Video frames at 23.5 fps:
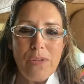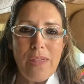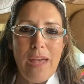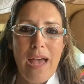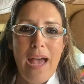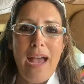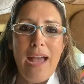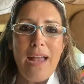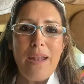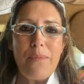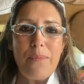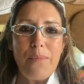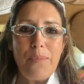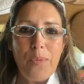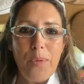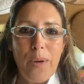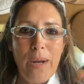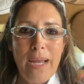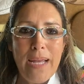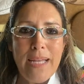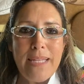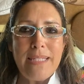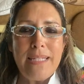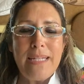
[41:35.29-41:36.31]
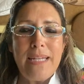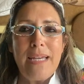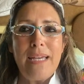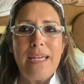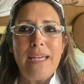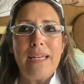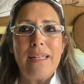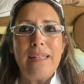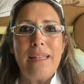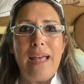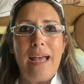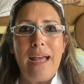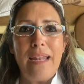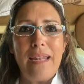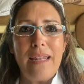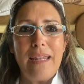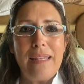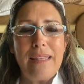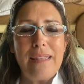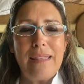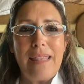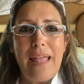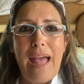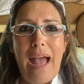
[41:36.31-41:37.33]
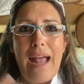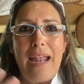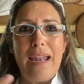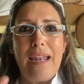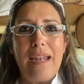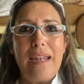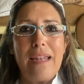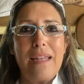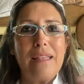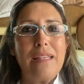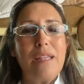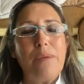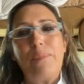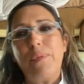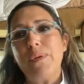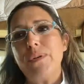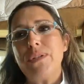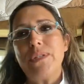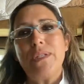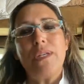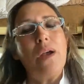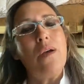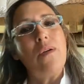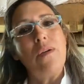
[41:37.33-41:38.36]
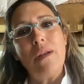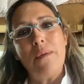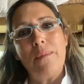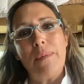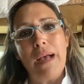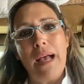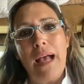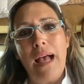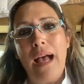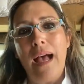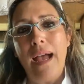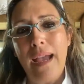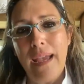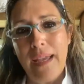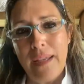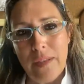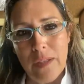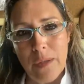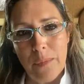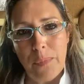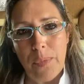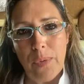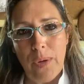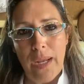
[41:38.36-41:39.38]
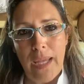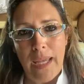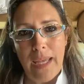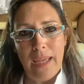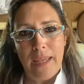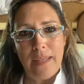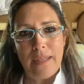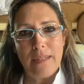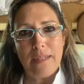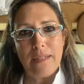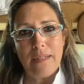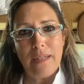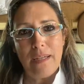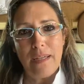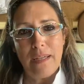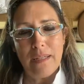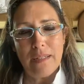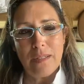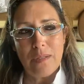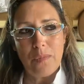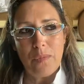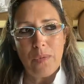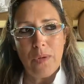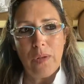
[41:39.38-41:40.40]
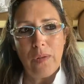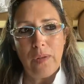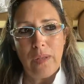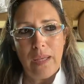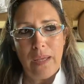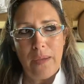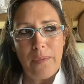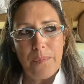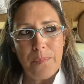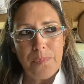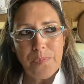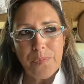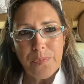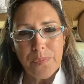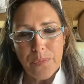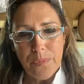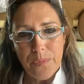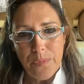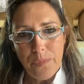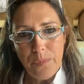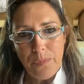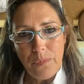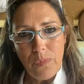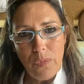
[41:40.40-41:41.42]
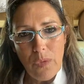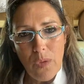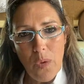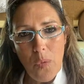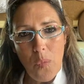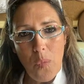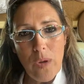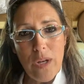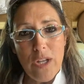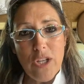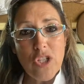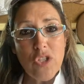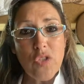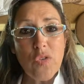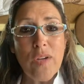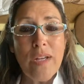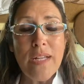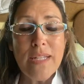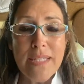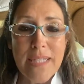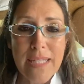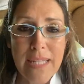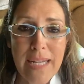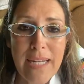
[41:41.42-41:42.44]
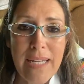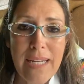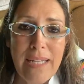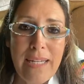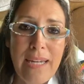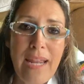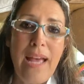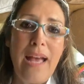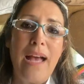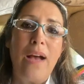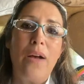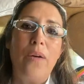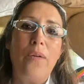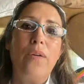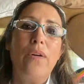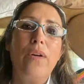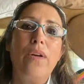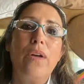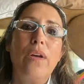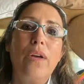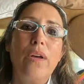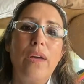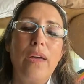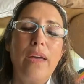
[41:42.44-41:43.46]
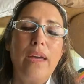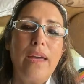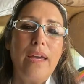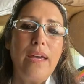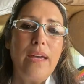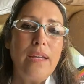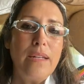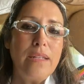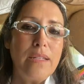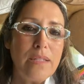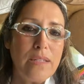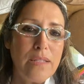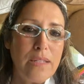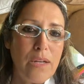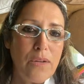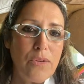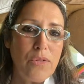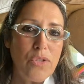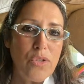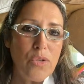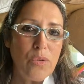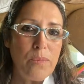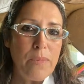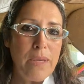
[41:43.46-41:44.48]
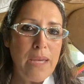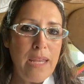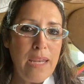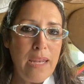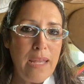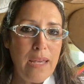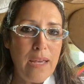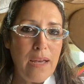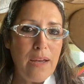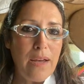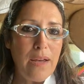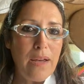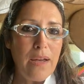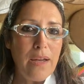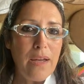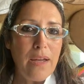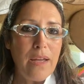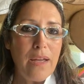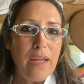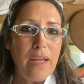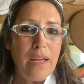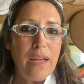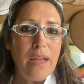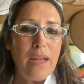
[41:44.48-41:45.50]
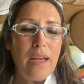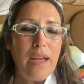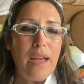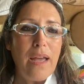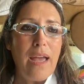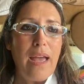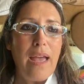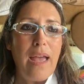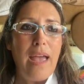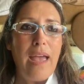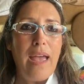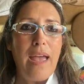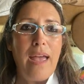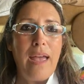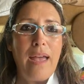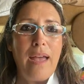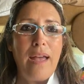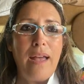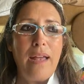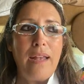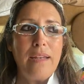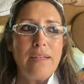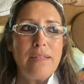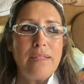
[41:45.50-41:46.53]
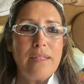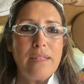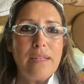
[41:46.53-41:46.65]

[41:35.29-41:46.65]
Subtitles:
that branding and that the persona behind the brand is really what is translated now into social media. And,